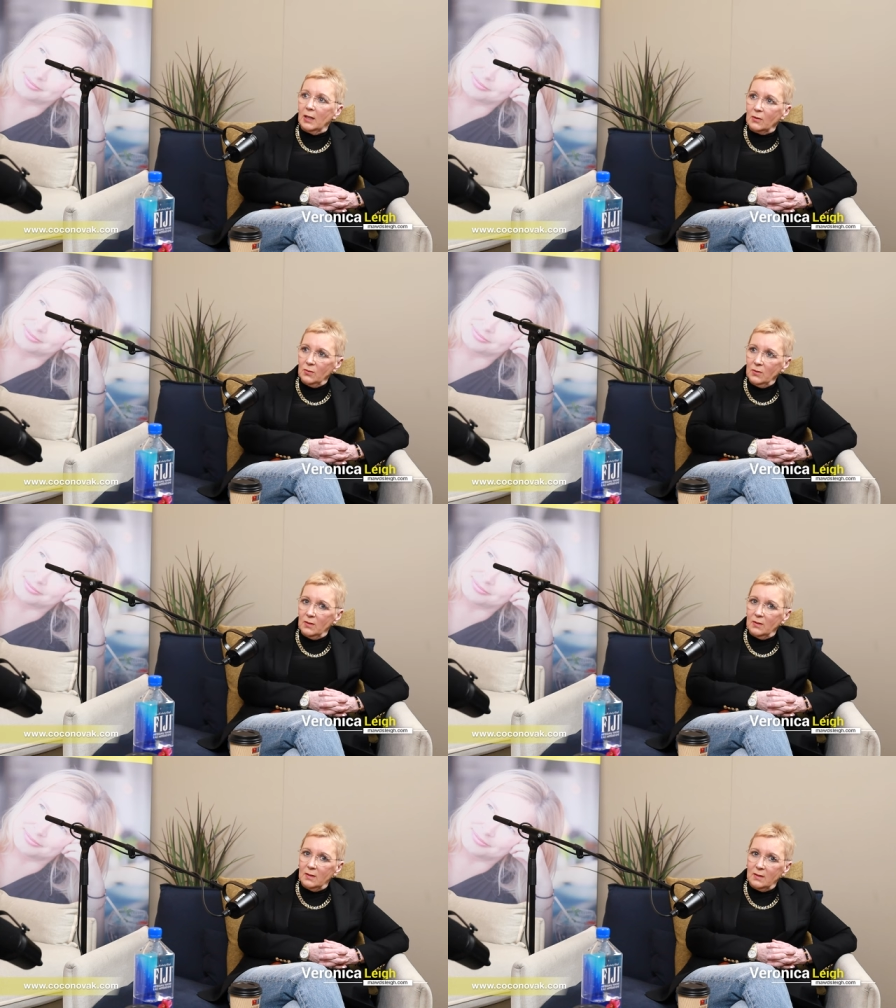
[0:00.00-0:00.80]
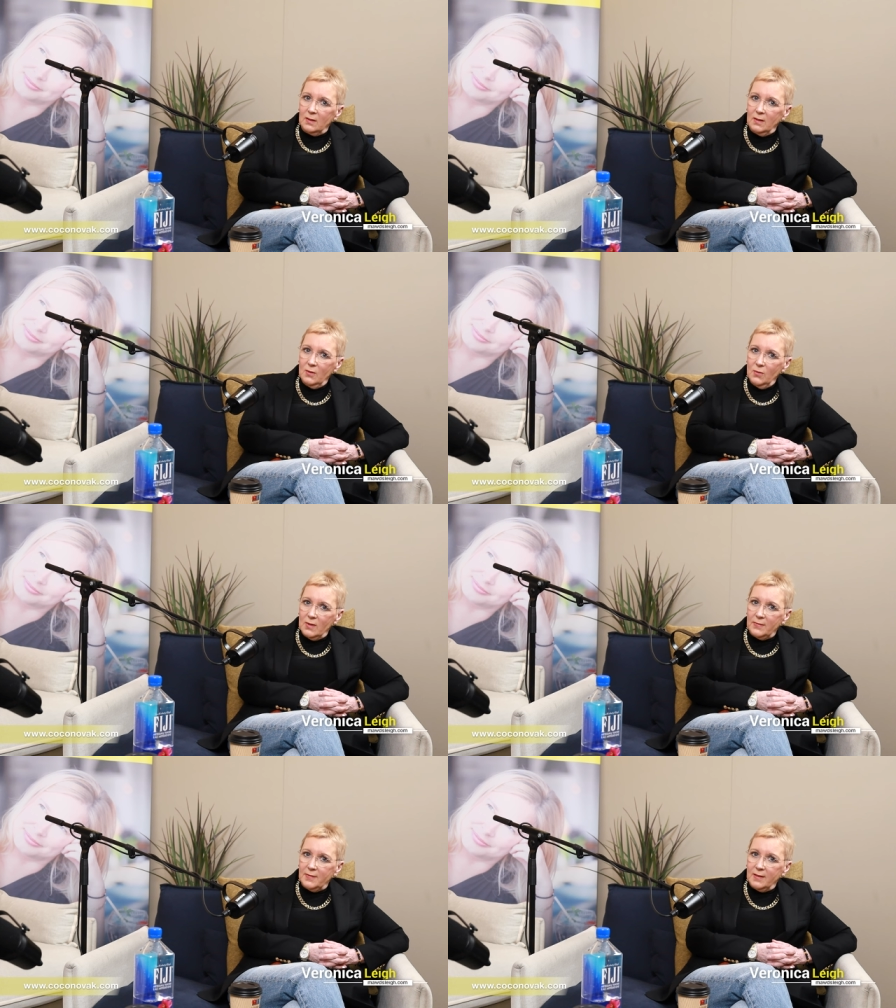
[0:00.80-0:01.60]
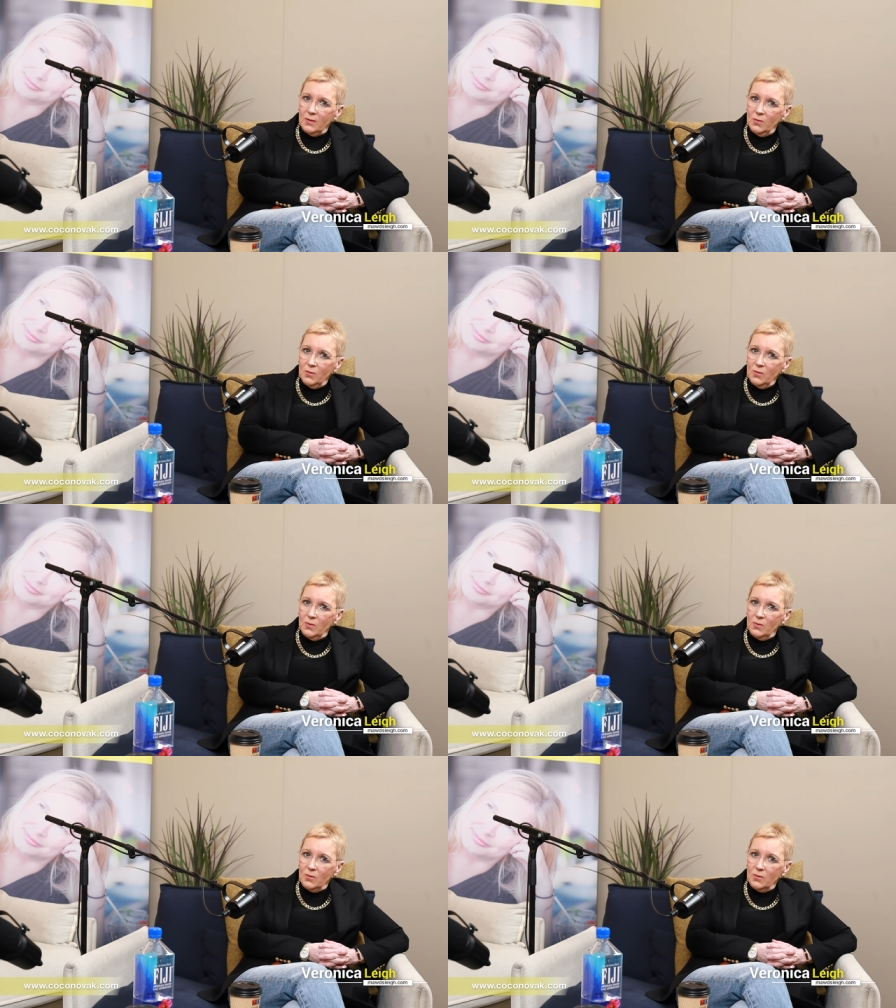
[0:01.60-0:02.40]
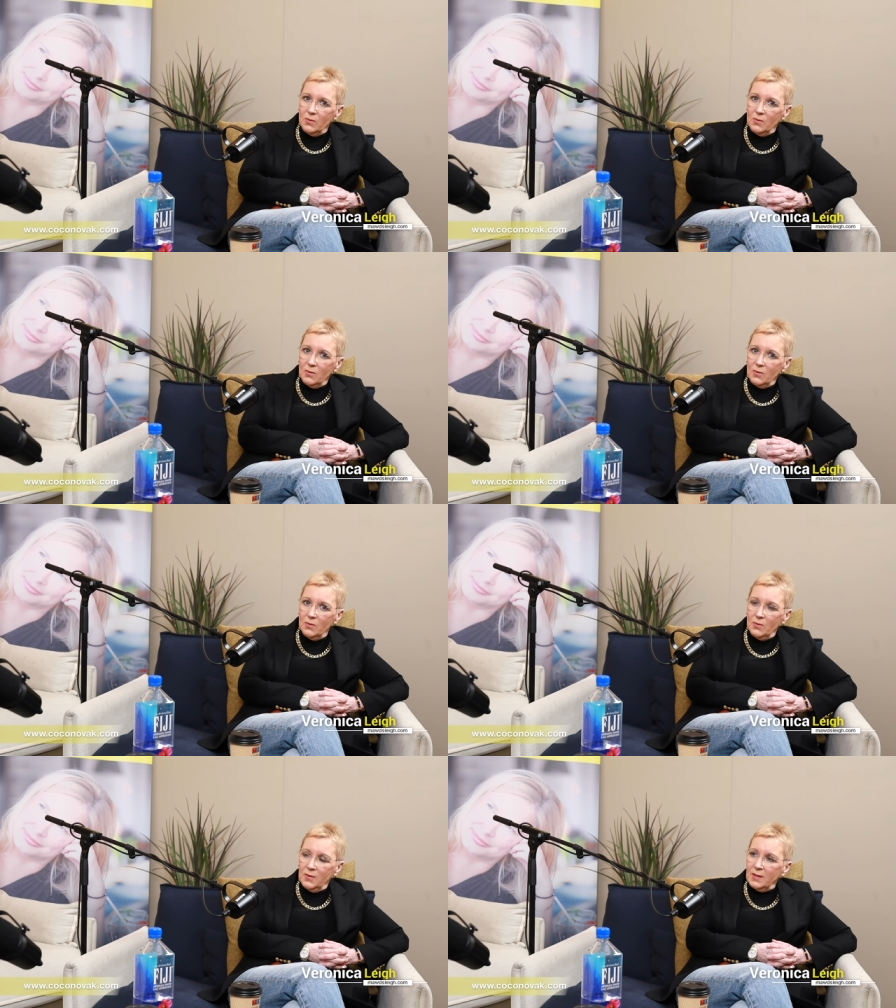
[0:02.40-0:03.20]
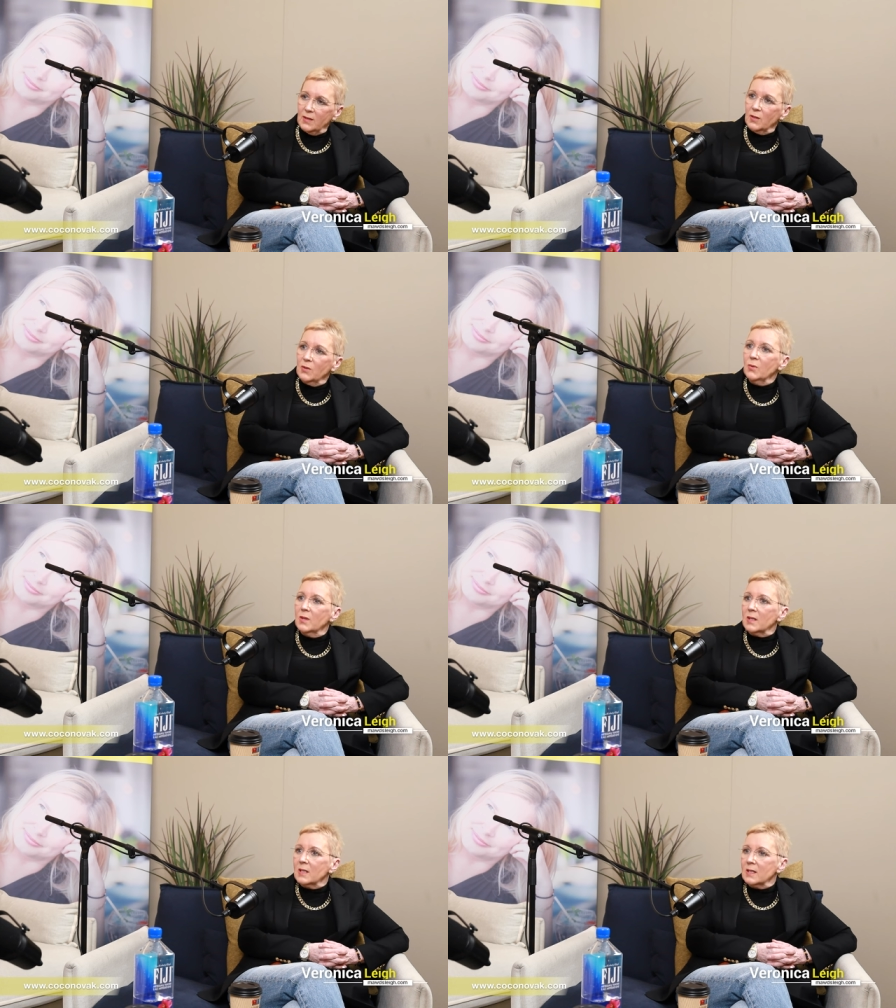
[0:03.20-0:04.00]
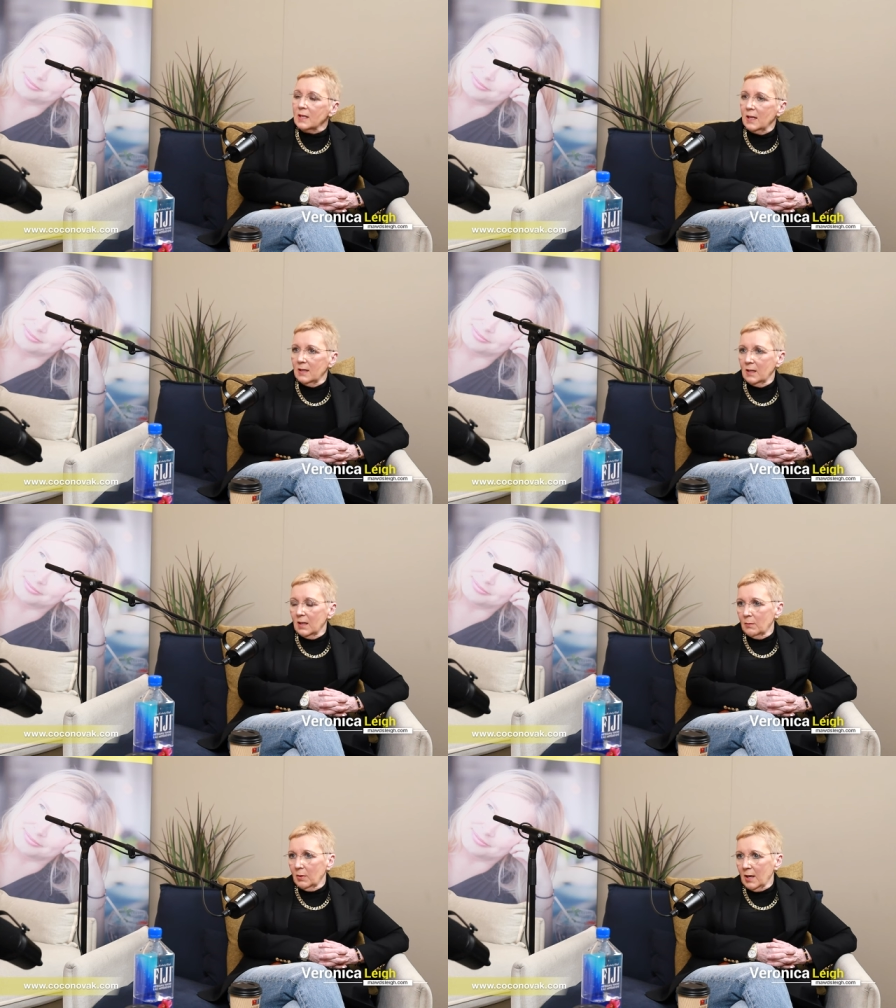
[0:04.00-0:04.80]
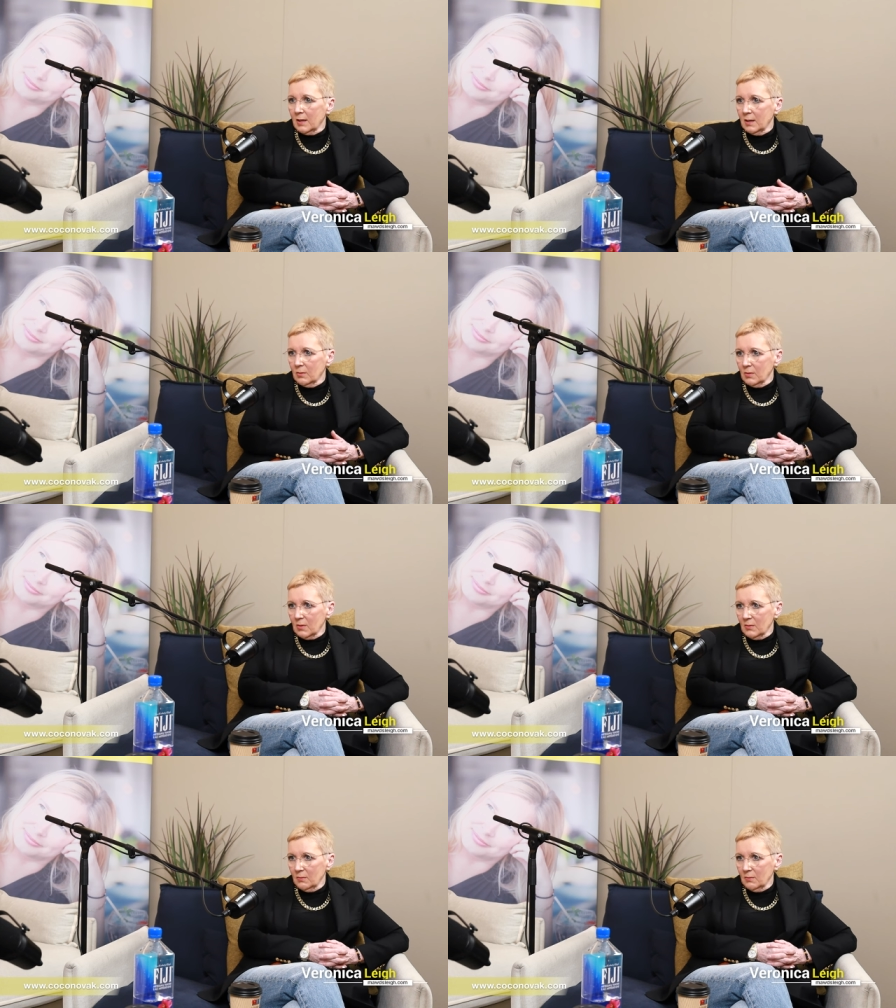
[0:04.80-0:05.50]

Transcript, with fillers: don't know if they knew the extent of the blackouts.